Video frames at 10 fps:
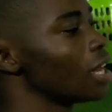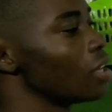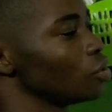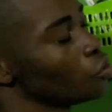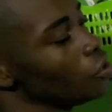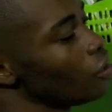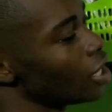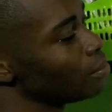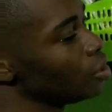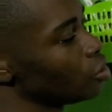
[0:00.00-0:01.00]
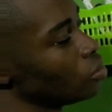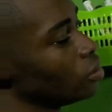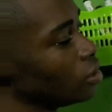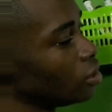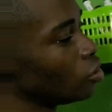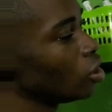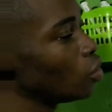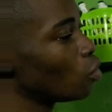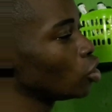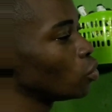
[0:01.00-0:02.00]
Now, during your admission, the
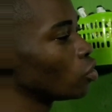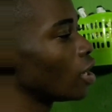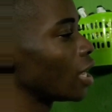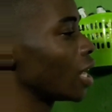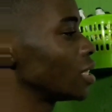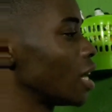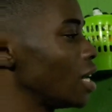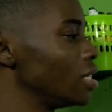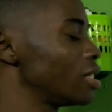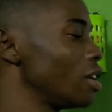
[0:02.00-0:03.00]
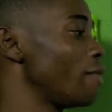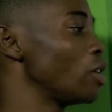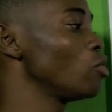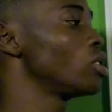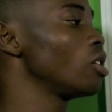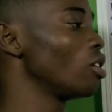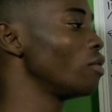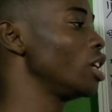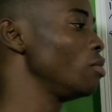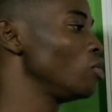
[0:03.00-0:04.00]
only one you will not encounter is, in fact, you see all
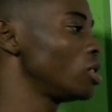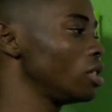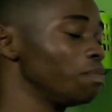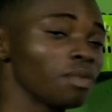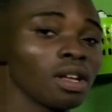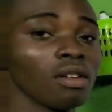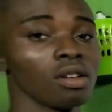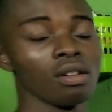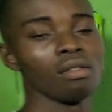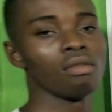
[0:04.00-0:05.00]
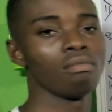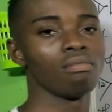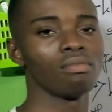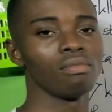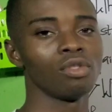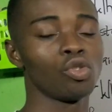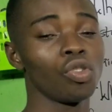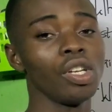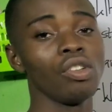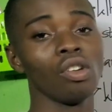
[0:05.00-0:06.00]
of them. You see, if
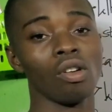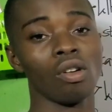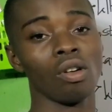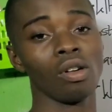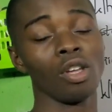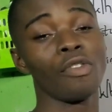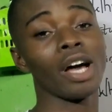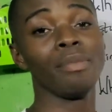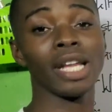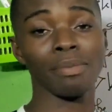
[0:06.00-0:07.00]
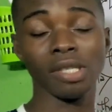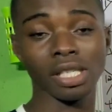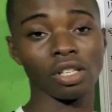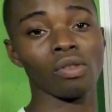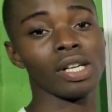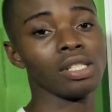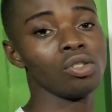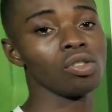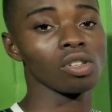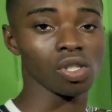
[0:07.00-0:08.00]
you have been admitted already,
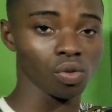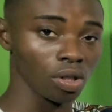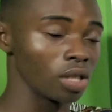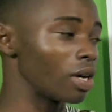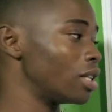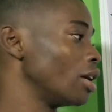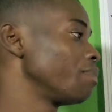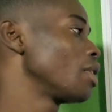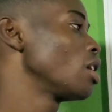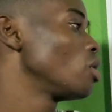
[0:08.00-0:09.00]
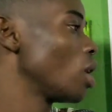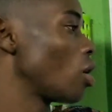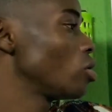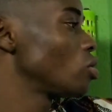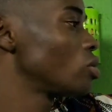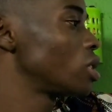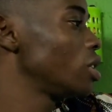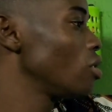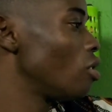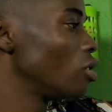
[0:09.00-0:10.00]
during your screening, rather, you are going to
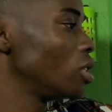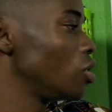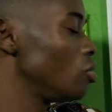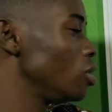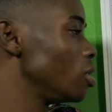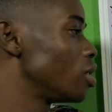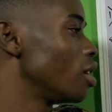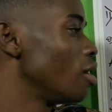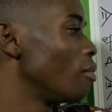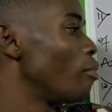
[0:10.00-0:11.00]
see all these units.